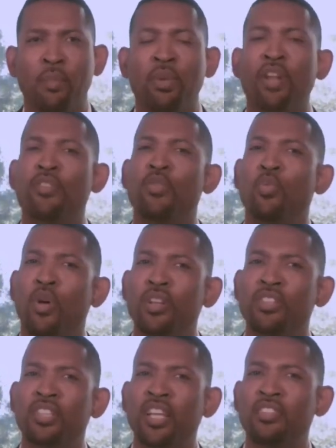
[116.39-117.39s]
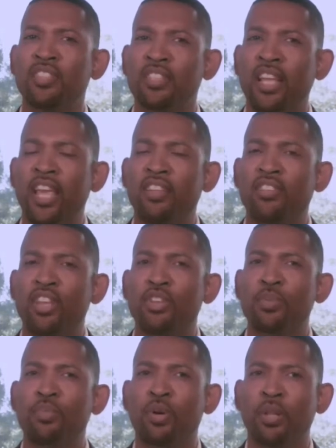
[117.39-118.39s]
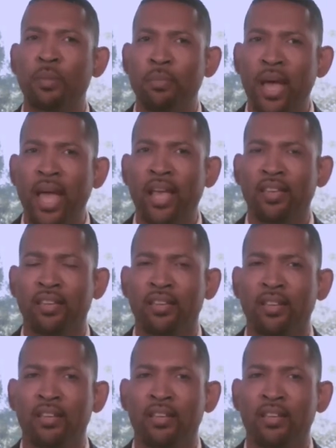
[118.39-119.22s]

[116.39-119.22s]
but if you want to change the date, then you pull it back.